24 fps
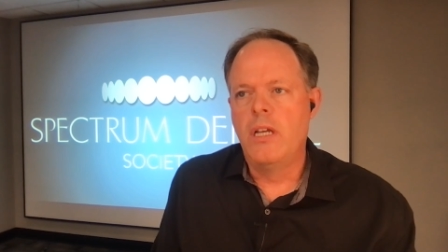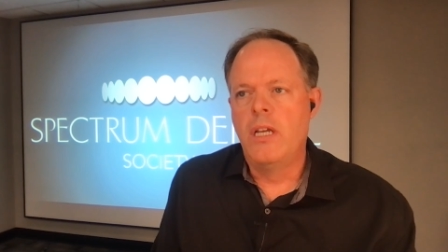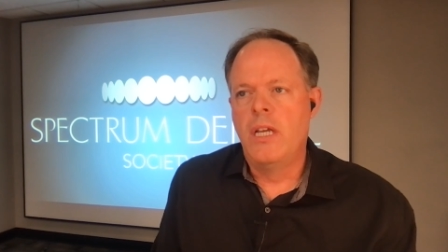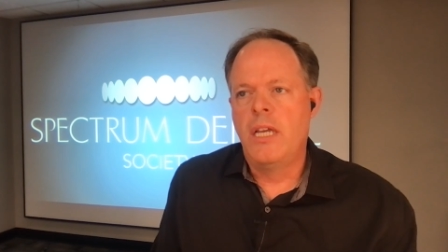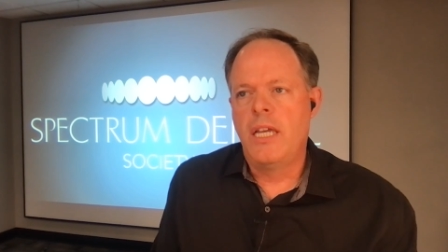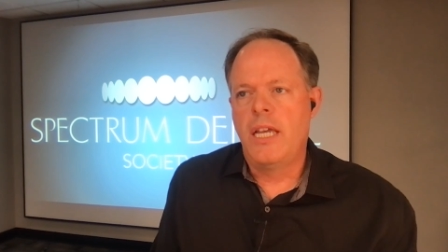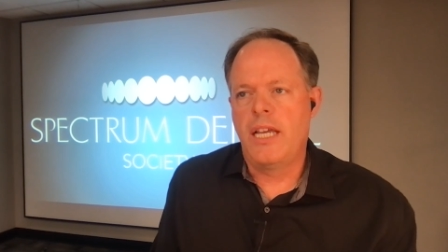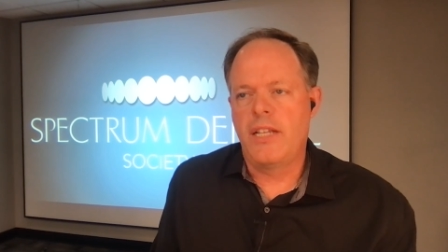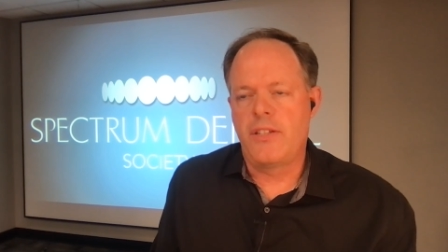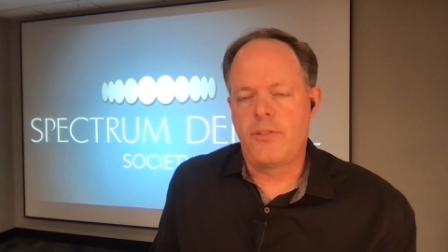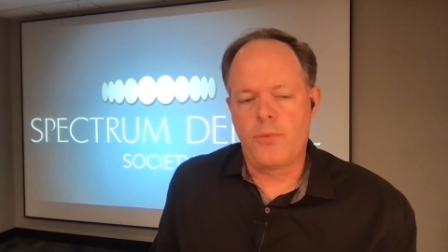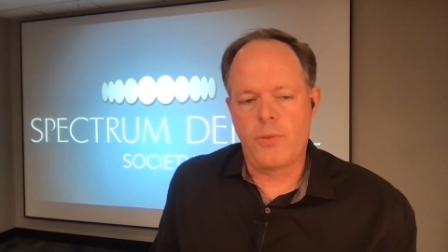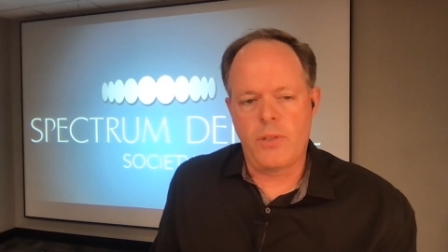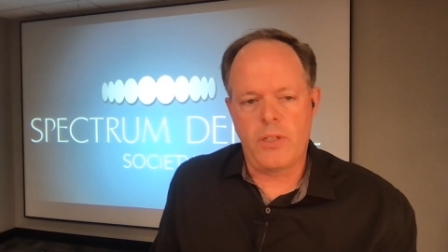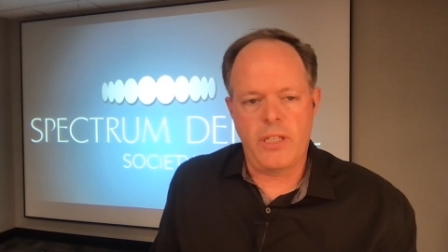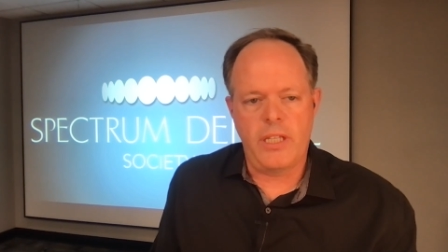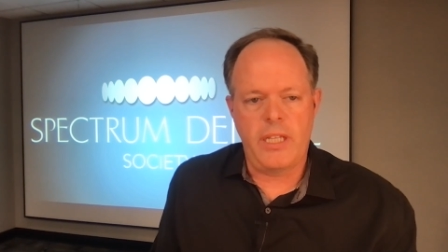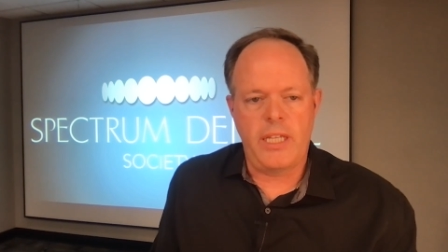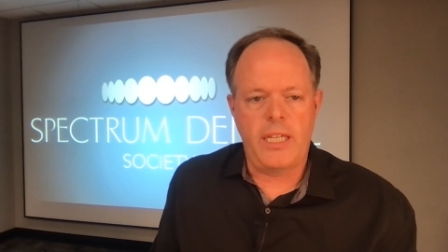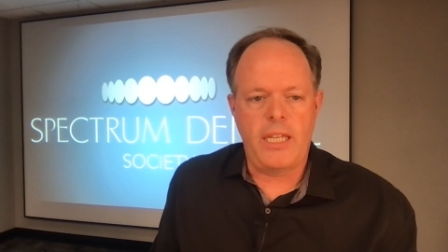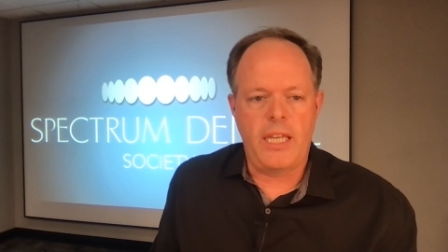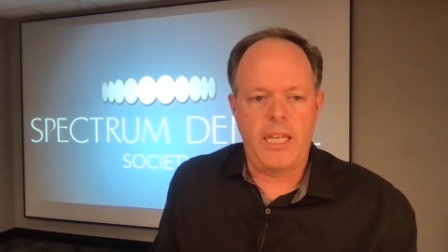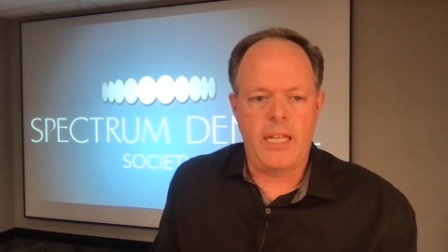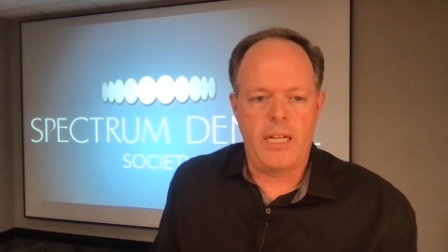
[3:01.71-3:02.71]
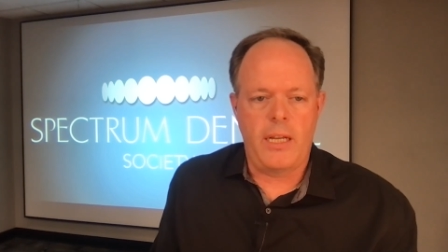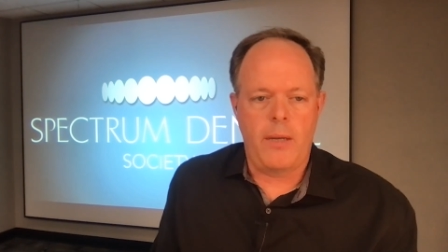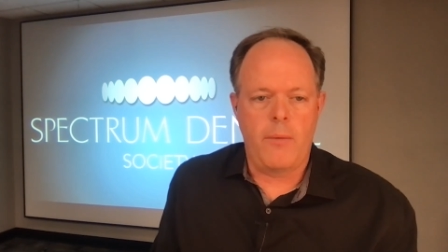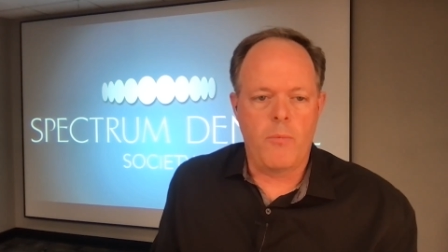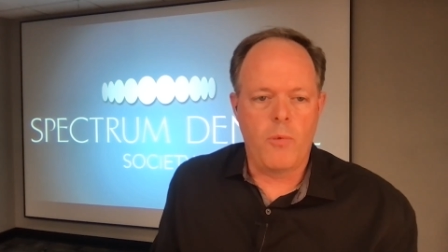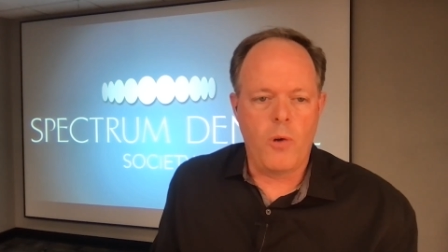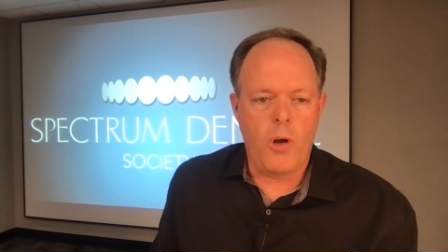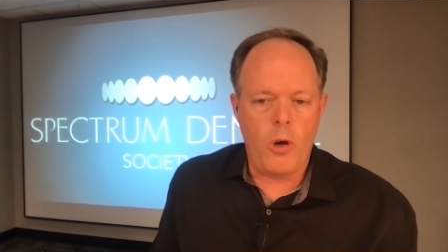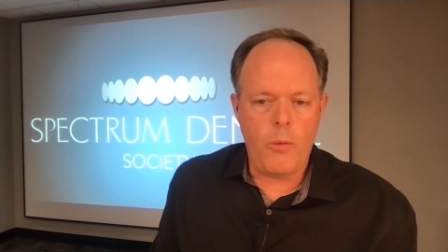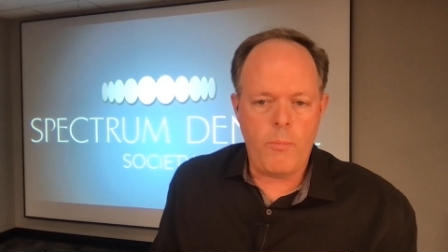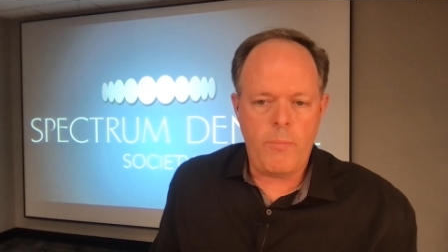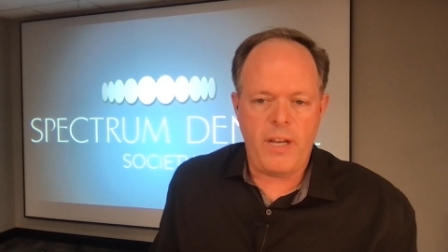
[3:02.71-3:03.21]
it's really in a
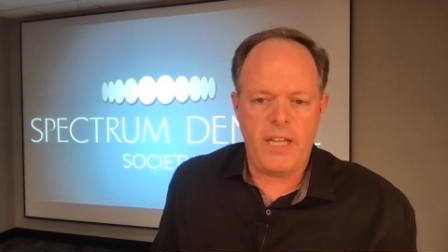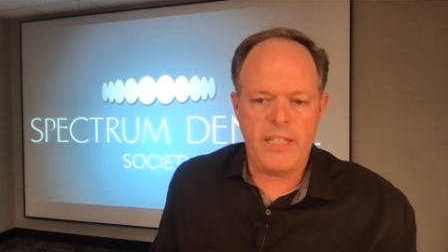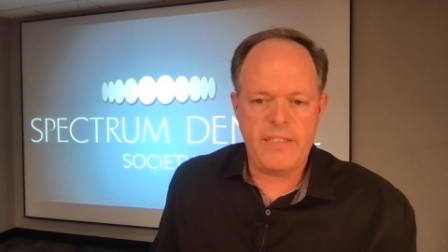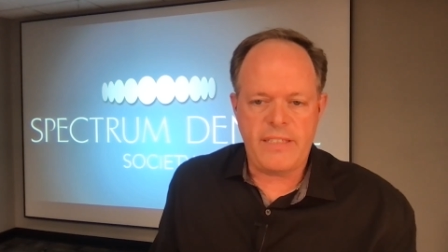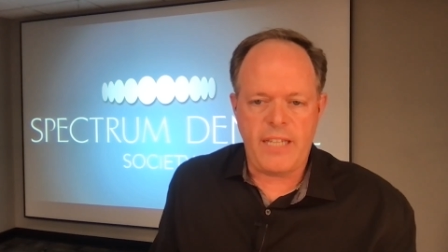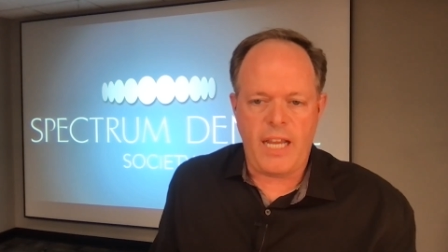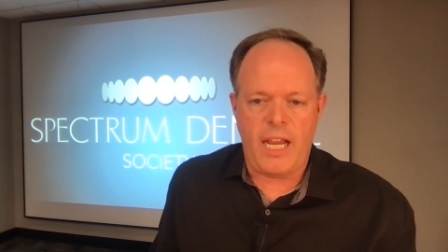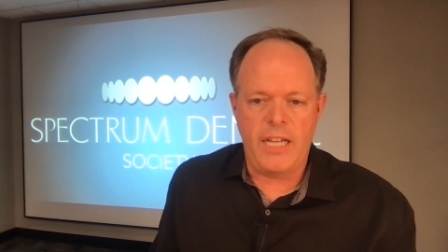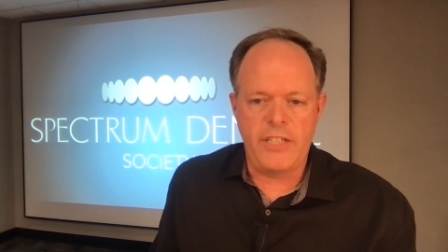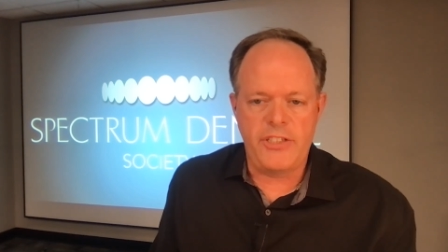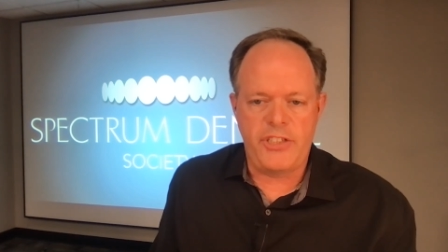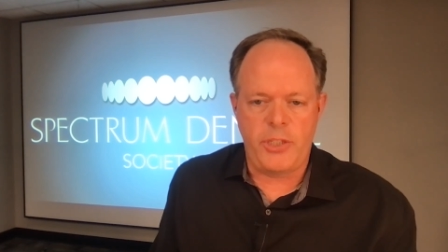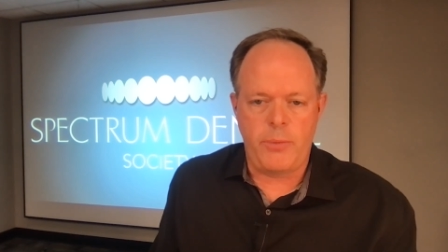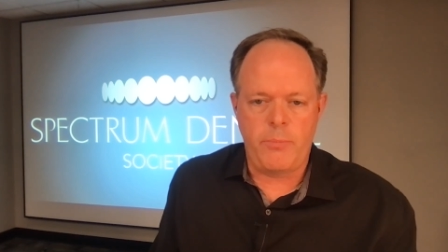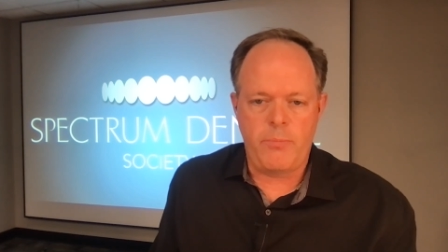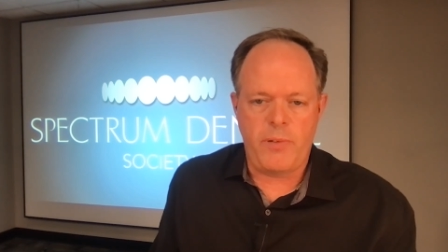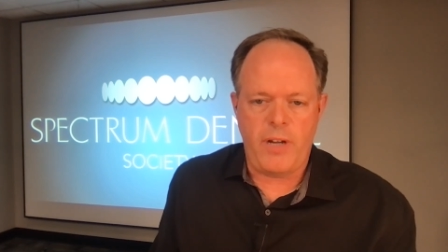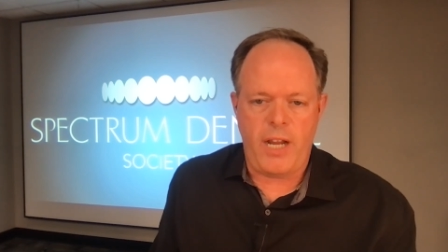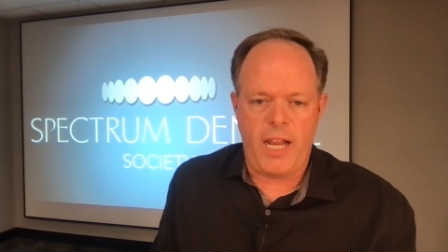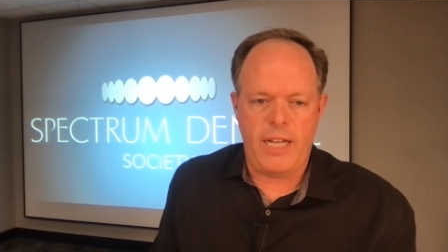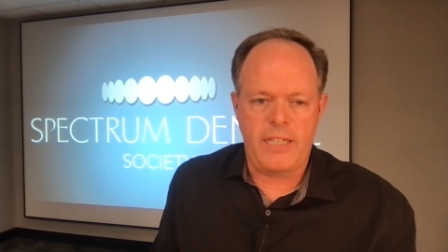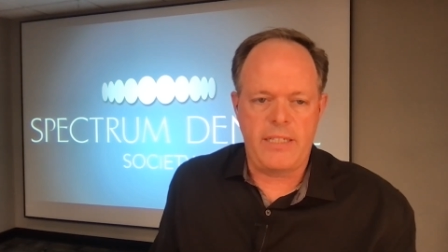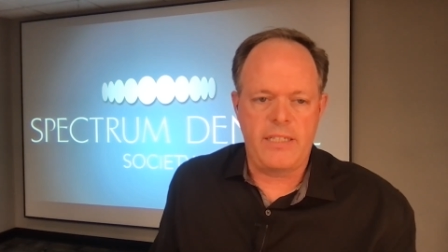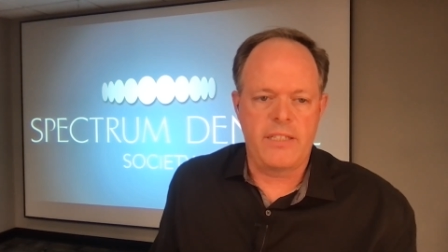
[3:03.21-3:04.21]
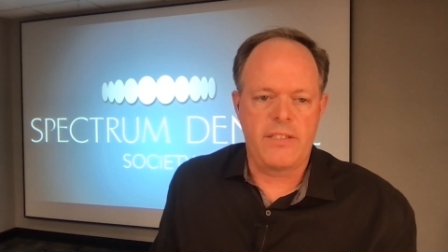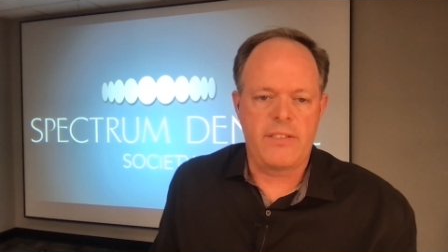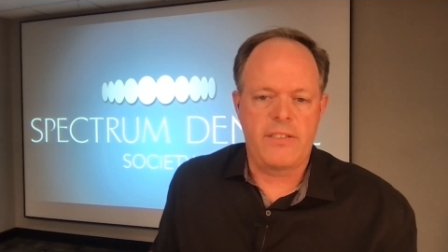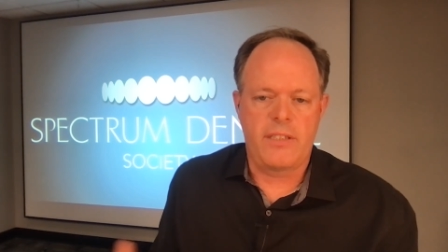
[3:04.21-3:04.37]
robust hygiene practice,